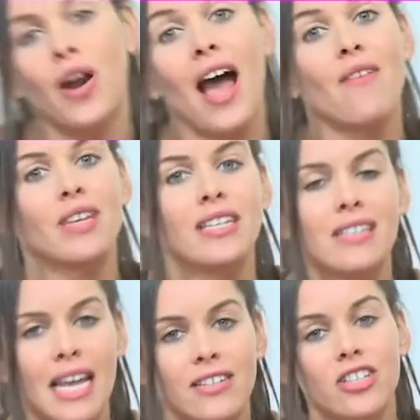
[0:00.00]
or having
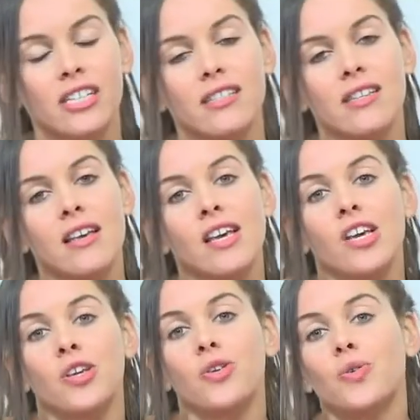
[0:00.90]
intentions.
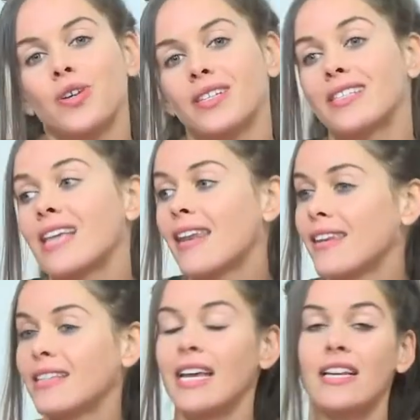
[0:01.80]
You could set an
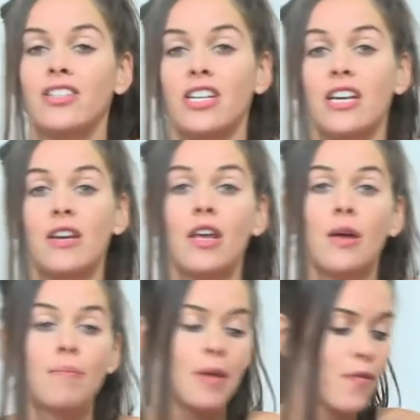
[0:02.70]
intention
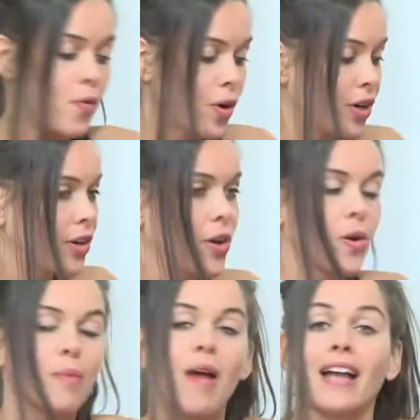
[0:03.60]
before your
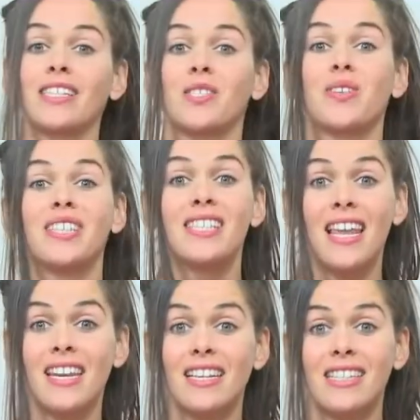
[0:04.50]
yoga practice. You could
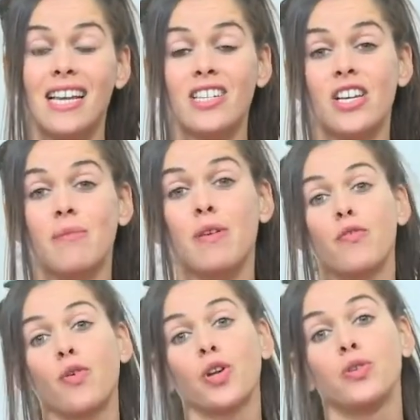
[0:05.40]
set an intention
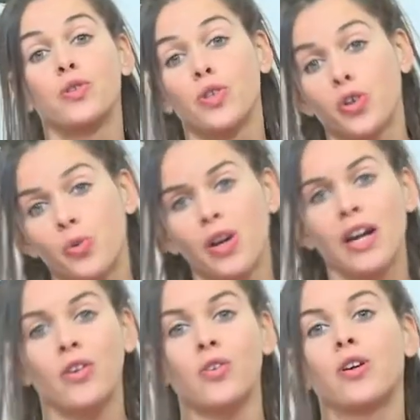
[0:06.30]
before you do your
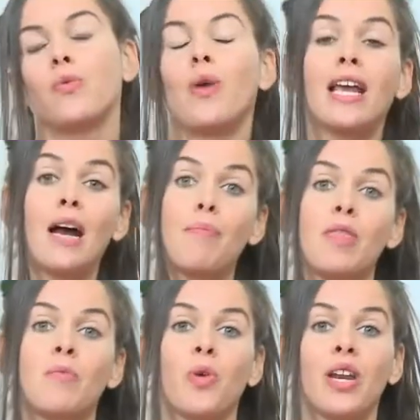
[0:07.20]
workout. You could wake up in
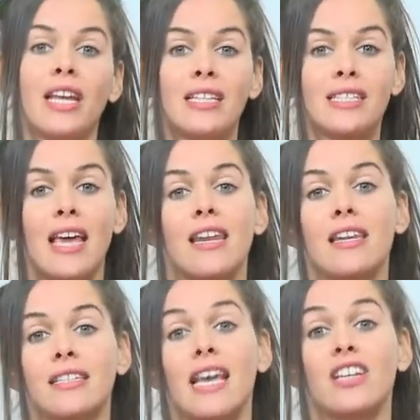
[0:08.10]
the morning and set an
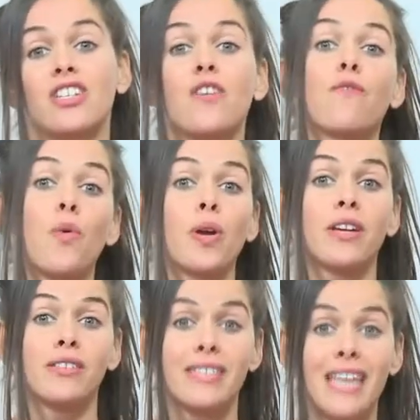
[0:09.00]
intention for
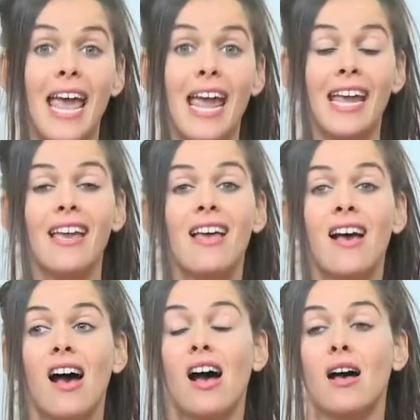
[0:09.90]
your day.
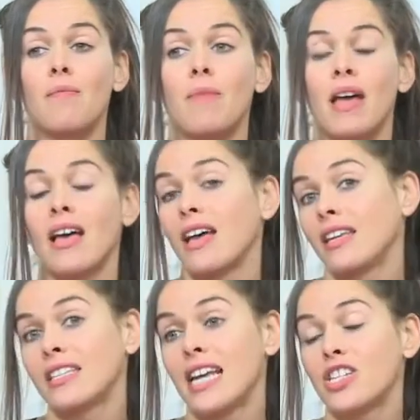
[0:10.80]
An
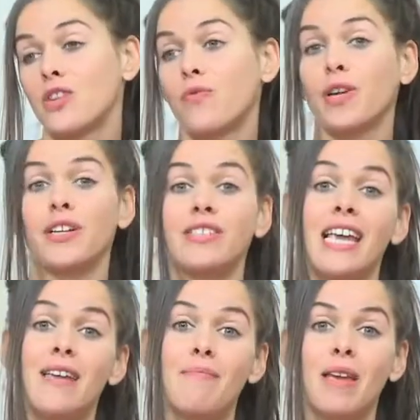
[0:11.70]
intention for your
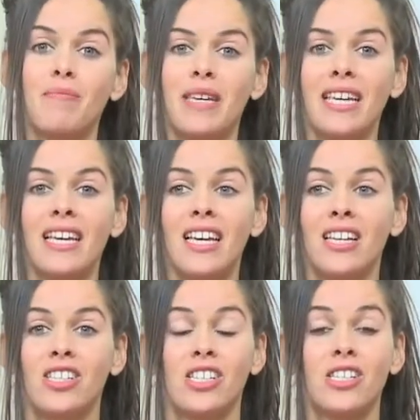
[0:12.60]
day might be
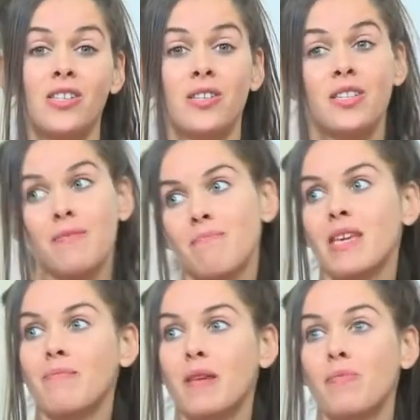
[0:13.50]
just to
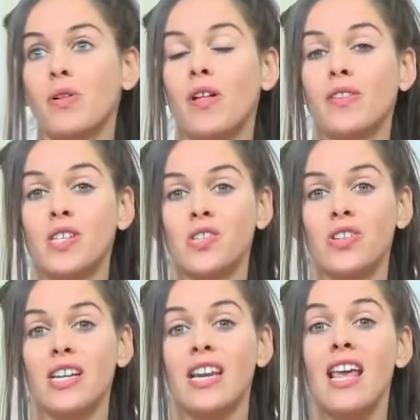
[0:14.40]
meet people on the
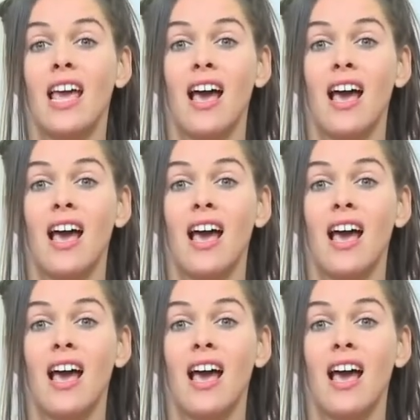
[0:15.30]
street,